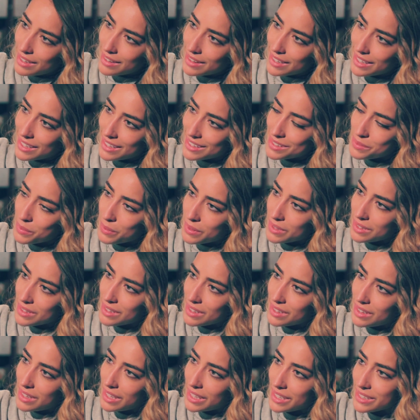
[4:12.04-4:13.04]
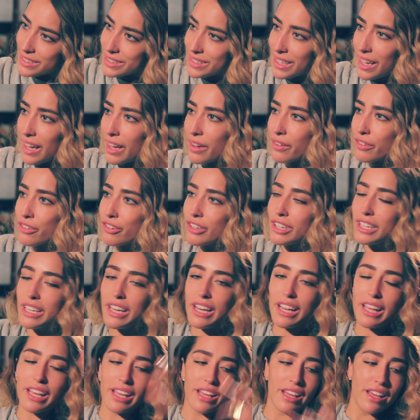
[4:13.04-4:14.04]
think it's one of the things that I
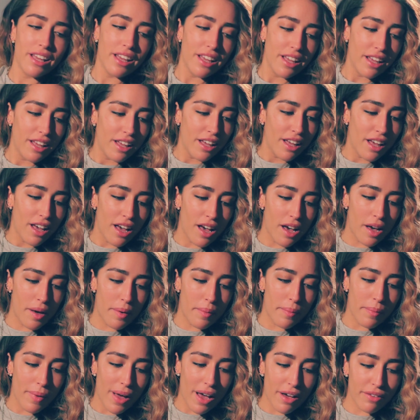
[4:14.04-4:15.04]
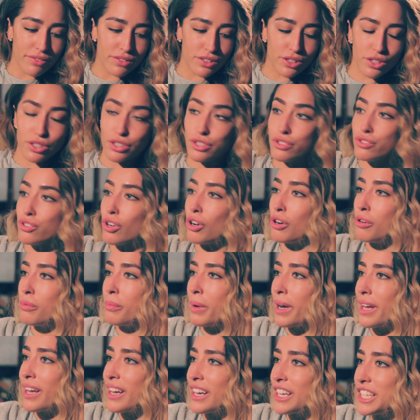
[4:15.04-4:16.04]
really have to control
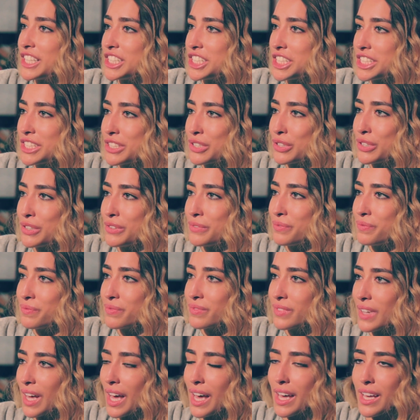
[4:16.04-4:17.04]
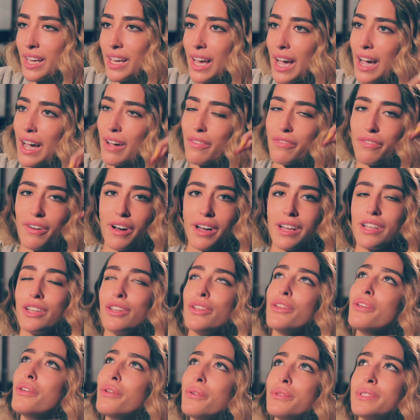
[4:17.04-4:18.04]
my urges on. I
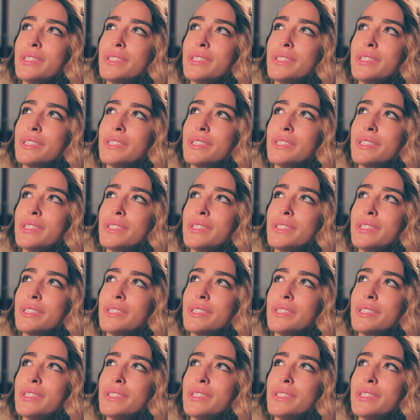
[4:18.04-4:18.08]
find new